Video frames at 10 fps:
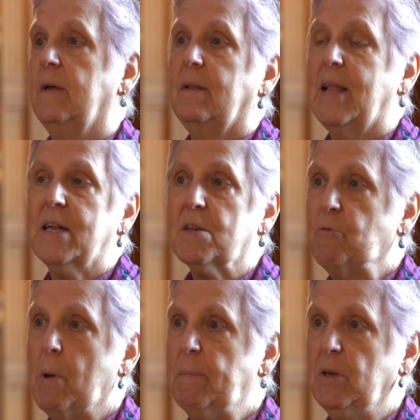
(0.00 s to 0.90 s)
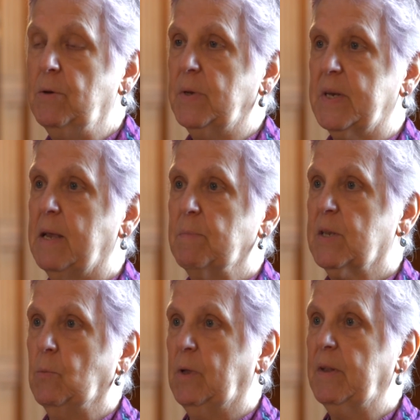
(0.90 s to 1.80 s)
lots of women whose names
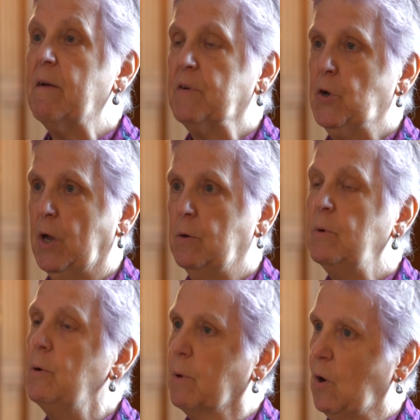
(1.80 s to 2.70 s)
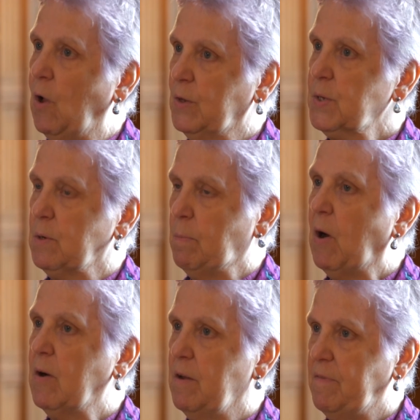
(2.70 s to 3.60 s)
that we'll never know, who were also
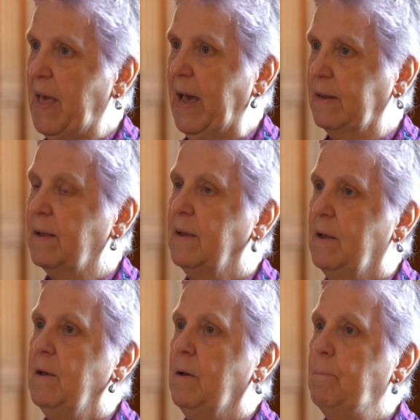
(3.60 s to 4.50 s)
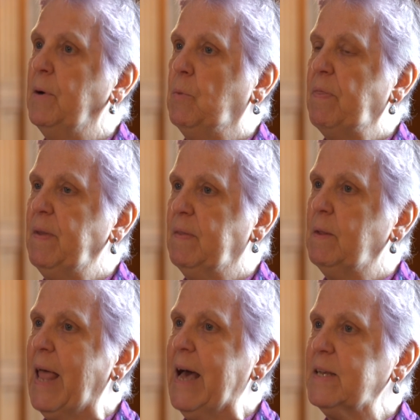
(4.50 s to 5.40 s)
part of that. But within
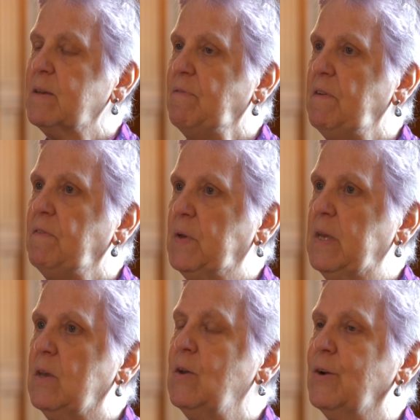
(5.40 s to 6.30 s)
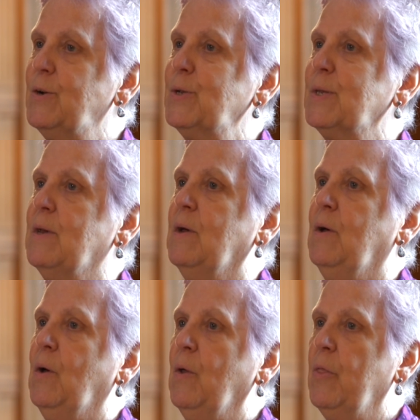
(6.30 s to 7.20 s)
the last 50 years,
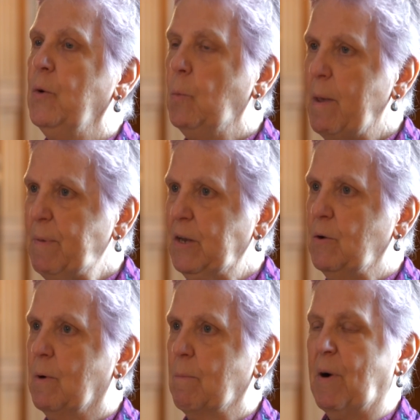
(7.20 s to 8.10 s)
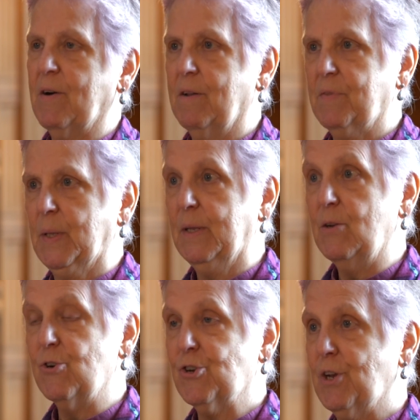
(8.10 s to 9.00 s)
the women who are part of the
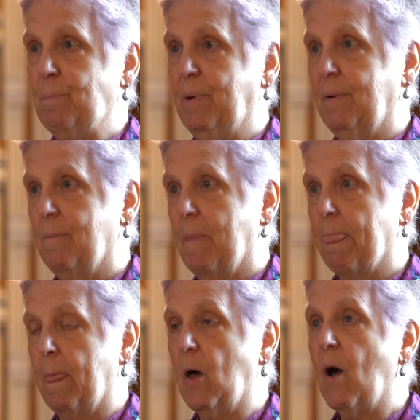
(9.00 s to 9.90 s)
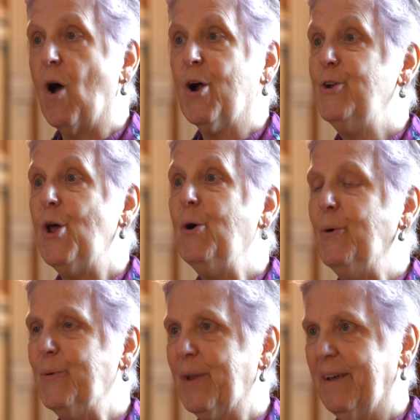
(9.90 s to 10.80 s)
leadership are
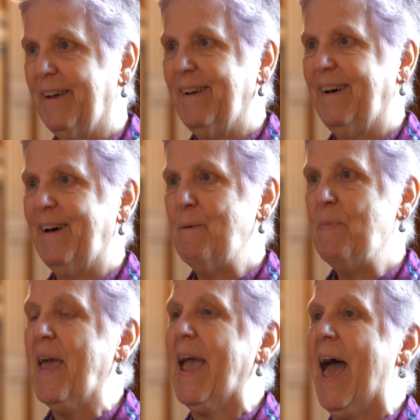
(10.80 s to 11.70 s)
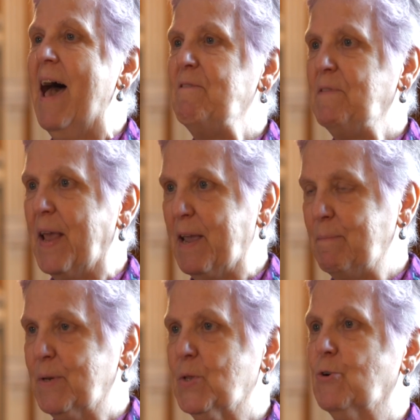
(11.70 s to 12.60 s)
known. They have
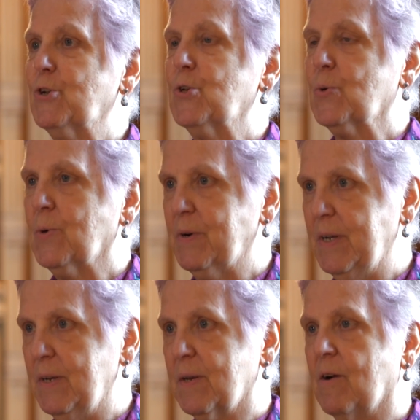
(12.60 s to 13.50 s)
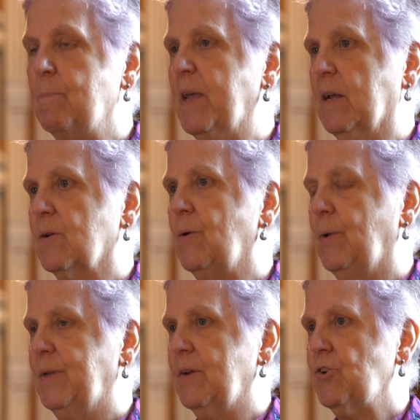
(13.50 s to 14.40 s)
names, their stories are being told and